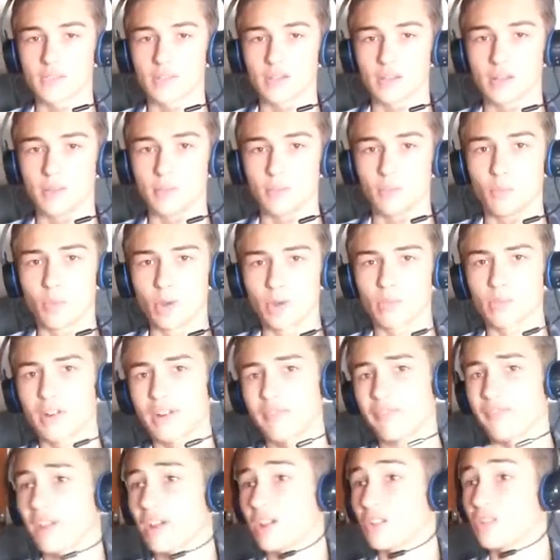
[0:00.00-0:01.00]
One where I
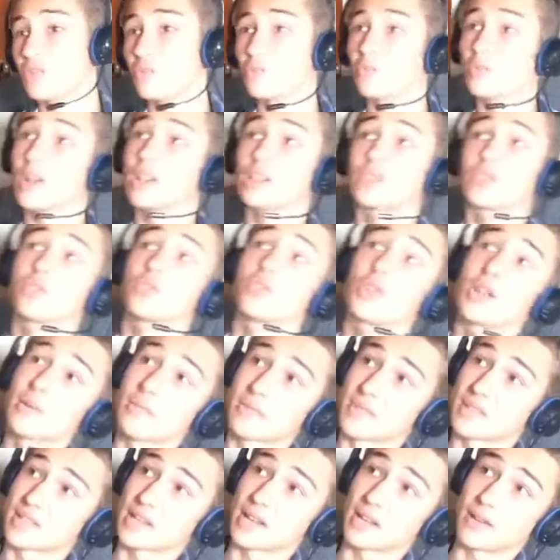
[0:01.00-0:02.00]
found you run straight up
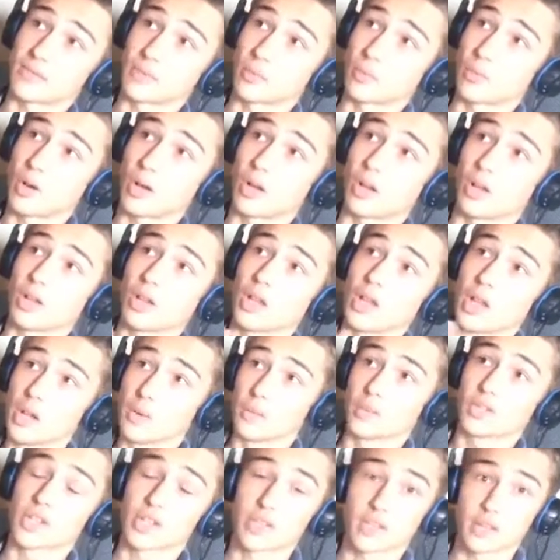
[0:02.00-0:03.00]
the side of the wall,
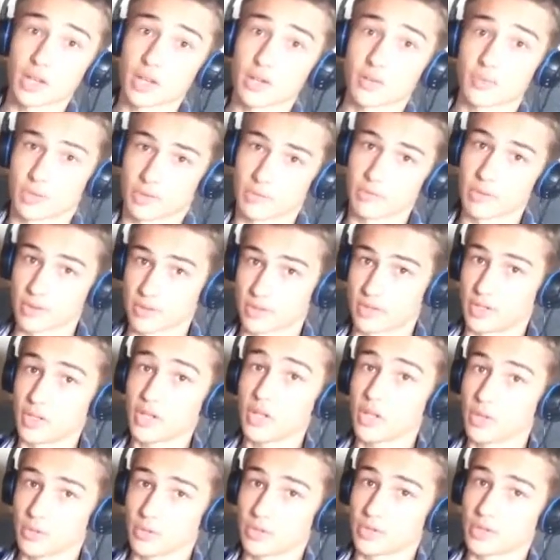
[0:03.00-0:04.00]
which I thought you were supposed to
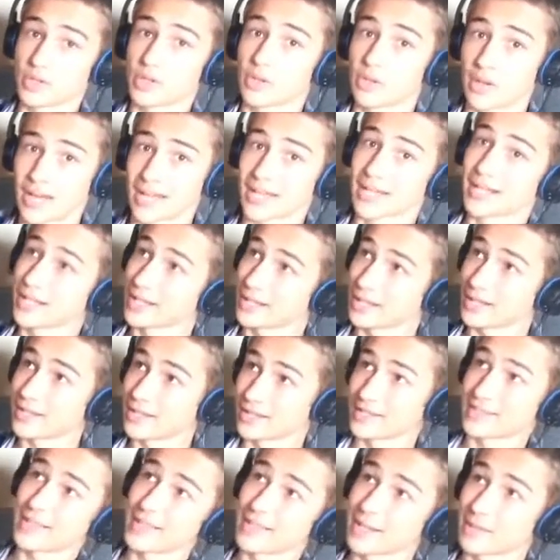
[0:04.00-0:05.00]
do. So I click on
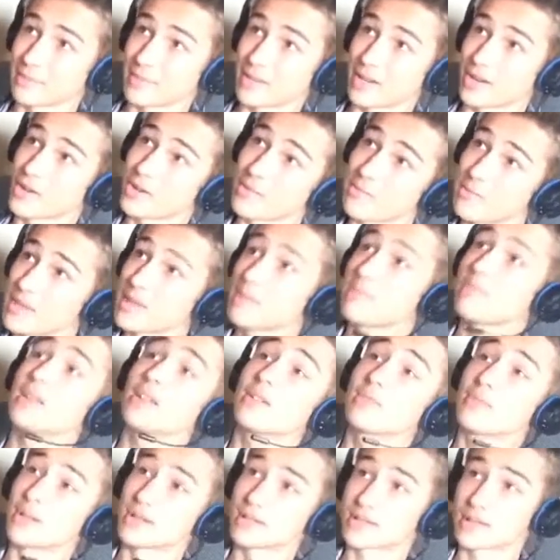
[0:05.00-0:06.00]
this thing up there, and
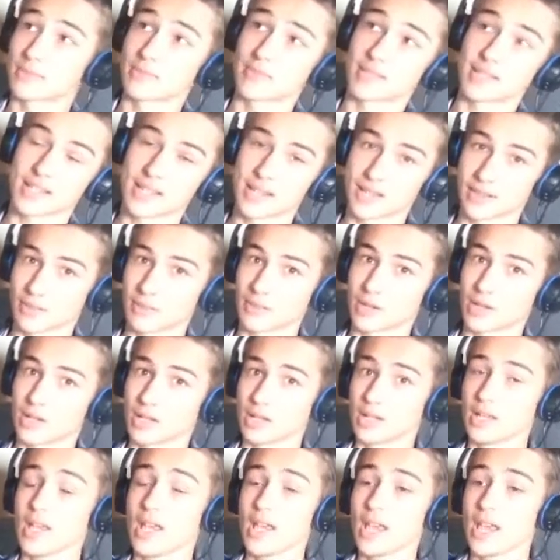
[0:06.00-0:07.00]
Beak-Beak runs up the side of the
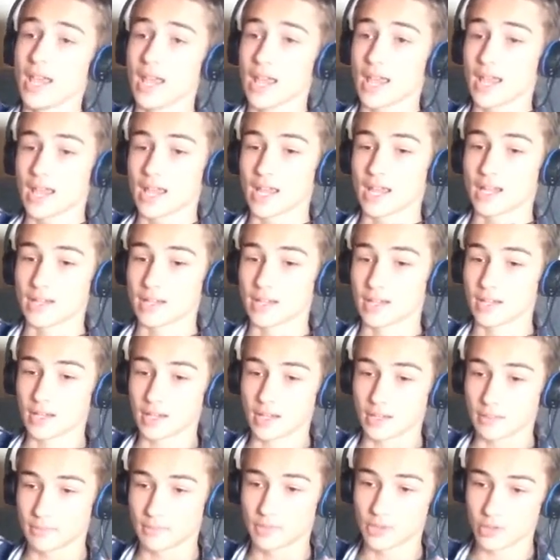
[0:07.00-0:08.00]
wall, and
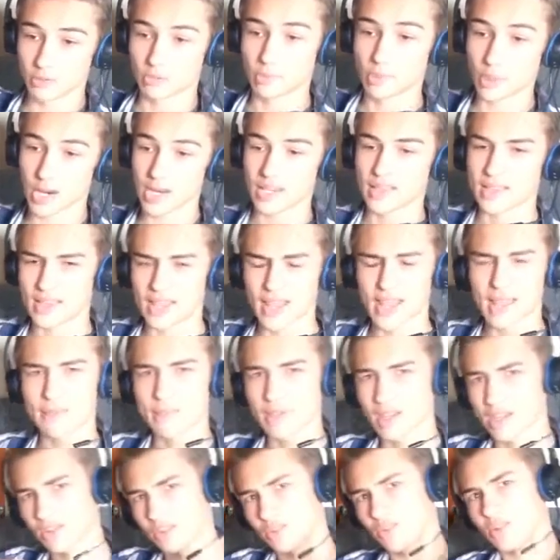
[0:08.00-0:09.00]
you break the game
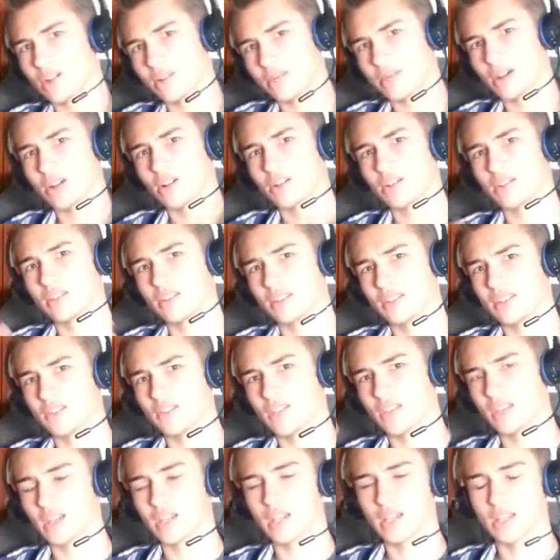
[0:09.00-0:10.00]
because you come out this
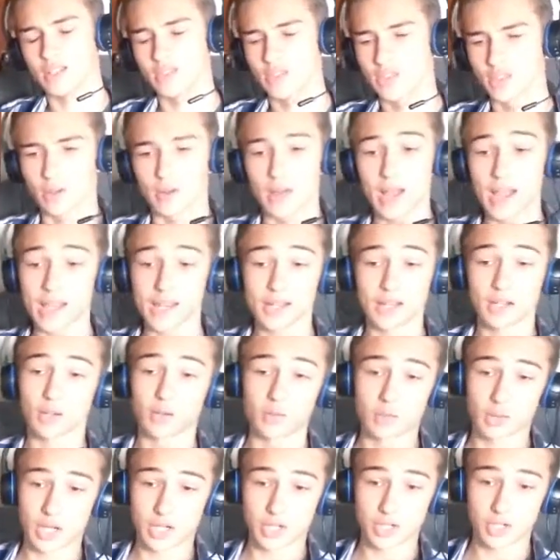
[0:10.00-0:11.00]
thing. And so I had to go
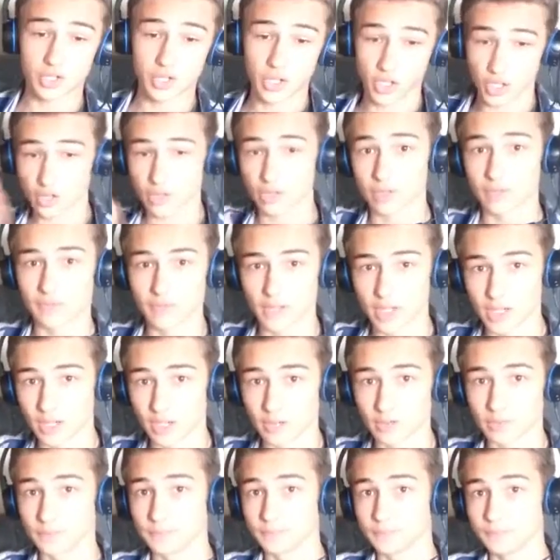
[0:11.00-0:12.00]
watch a YouTube video.